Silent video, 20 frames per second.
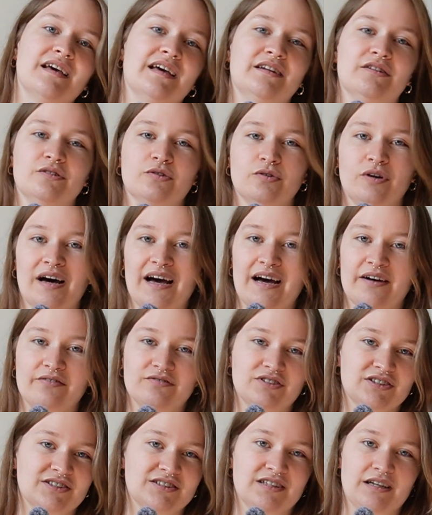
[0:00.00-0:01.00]
and it'll
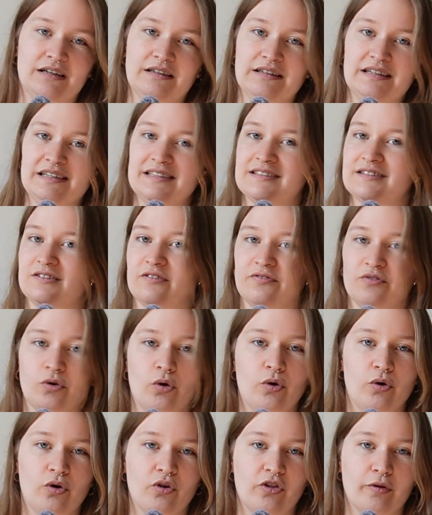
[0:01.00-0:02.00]
have just a list of
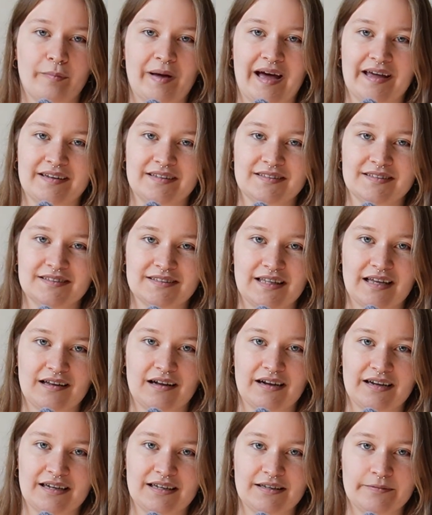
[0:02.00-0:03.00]
all the patterns that
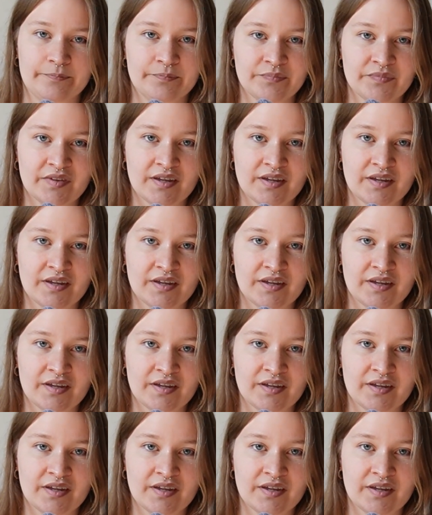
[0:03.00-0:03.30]
I